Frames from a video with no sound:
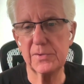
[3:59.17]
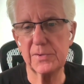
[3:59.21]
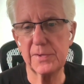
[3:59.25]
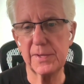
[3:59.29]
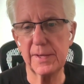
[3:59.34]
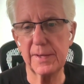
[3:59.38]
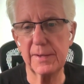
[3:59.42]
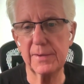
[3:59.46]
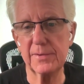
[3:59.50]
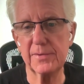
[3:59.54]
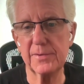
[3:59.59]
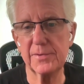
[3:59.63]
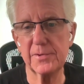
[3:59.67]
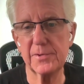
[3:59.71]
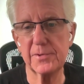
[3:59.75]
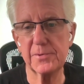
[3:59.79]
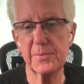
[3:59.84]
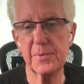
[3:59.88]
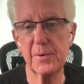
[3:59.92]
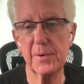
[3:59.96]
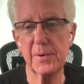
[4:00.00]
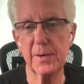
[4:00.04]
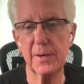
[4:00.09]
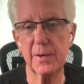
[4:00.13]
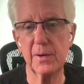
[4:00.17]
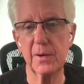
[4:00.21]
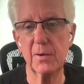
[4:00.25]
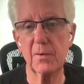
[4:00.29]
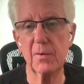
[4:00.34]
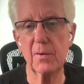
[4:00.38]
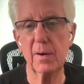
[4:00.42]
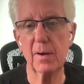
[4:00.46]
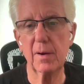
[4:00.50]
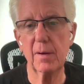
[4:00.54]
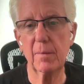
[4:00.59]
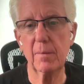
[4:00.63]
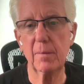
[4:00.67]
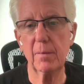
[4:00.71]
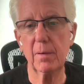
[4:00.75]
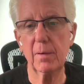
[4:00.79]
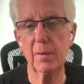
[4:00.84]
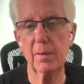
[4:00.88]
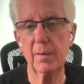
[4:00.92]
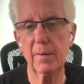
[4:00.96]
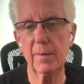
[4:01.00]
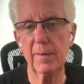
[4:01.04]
things, it's pretty incredible.